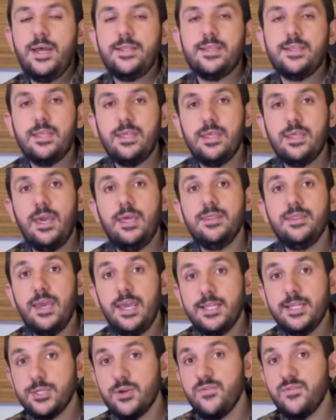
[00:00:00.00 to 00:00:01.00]
and in
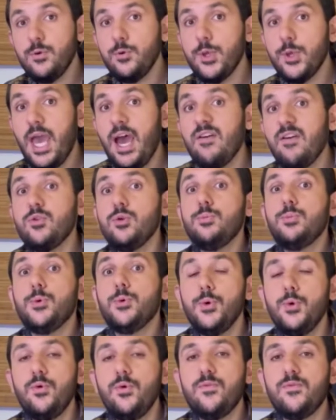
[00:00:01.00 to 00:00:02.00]
the interview you have to
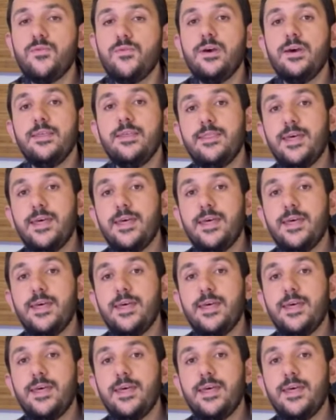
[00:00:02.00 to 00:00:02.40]
prove